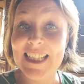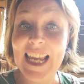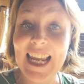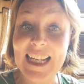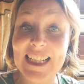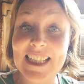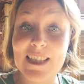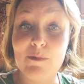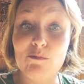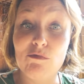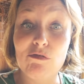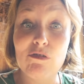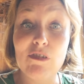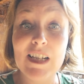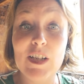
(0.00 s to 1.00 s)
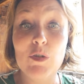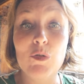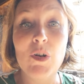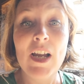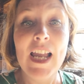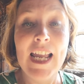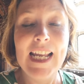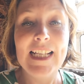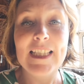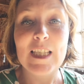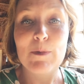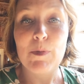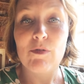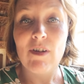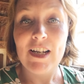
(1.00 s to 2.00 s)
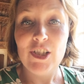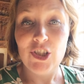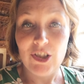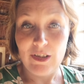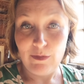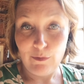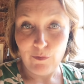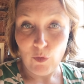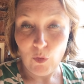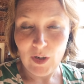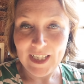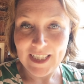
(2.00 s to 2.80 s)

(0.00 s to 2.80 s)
getting some real inspiration for